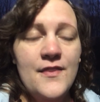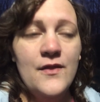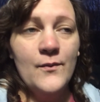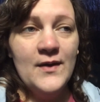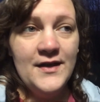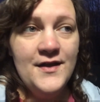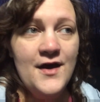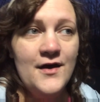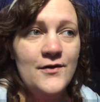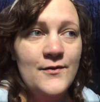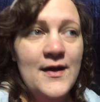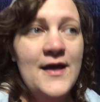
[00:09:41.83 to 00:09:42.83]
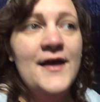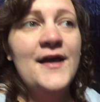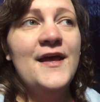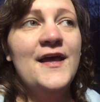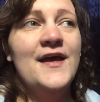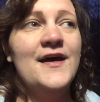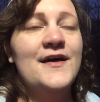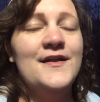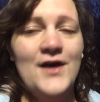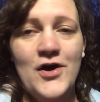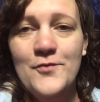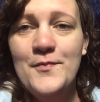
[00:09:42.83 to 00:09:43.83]
the window
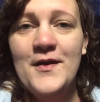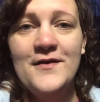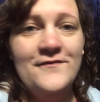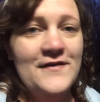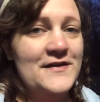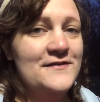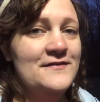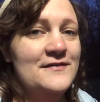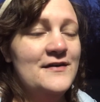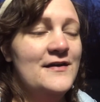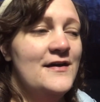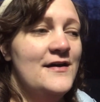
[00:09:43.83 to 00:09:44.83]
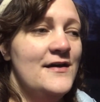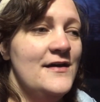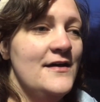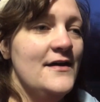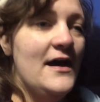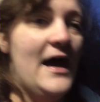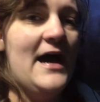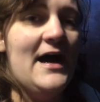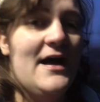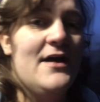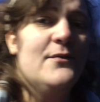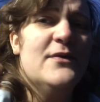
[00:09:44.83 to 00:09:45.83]
and hope that it fits.
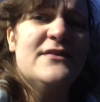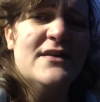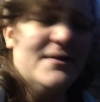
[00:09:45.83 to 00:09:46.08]
I was